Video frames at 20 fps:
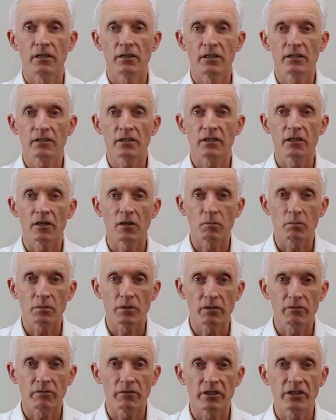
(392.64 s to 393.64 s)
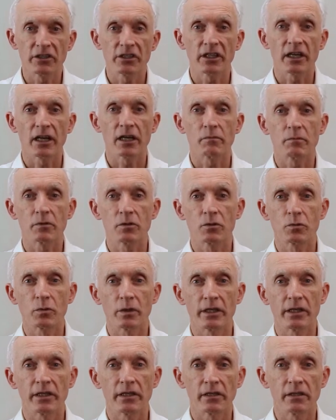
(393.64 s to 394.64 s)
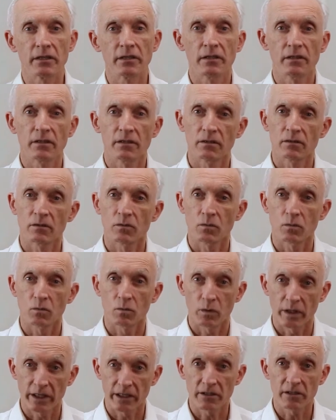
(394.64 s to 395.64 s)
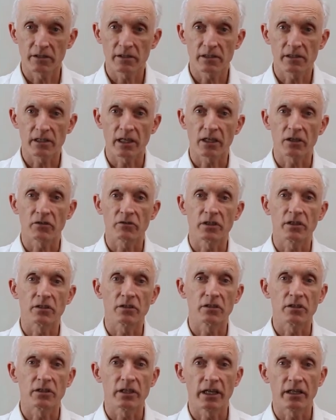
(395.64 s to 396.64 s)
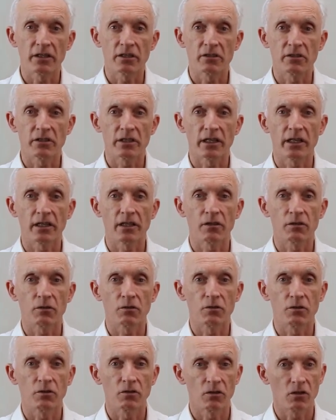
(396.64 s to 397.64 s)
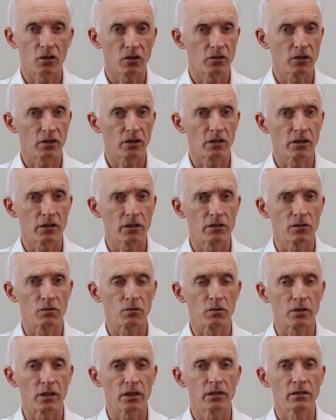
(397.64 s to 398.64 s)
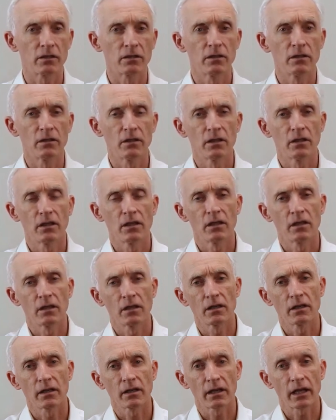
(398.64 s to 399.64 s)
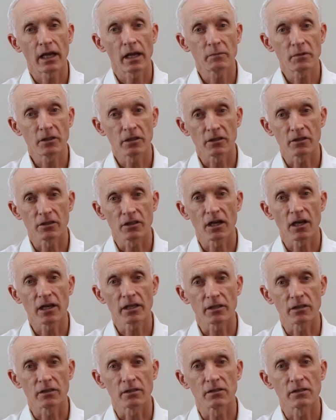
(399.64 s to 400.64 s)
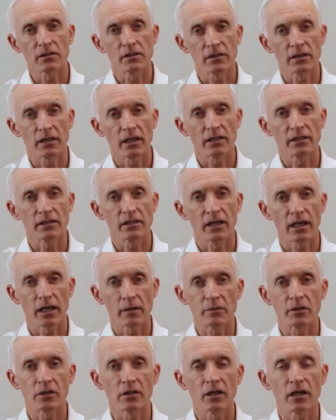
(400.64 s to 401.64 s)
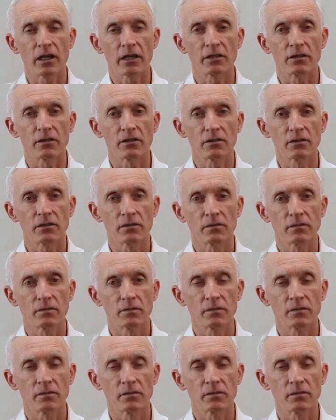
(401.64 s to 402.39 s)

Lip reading: This can help differentiate between weakness secondary to tendon tear or neurological disorder, capsular tightness, as in capsulitis,